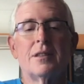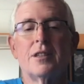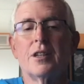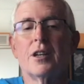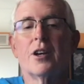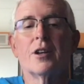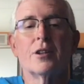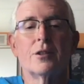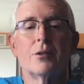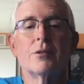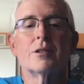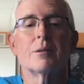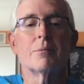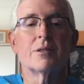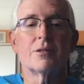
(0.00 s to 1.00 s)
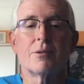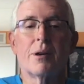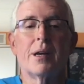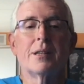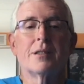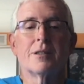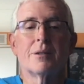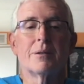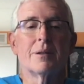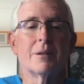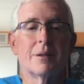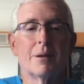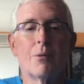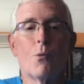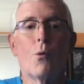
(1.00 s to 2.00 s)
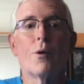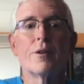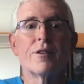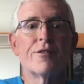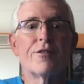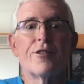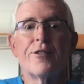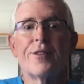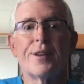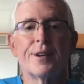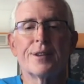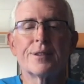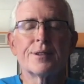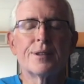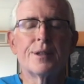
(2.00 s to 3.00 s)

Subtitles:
you're going to do some strange and wonderful things.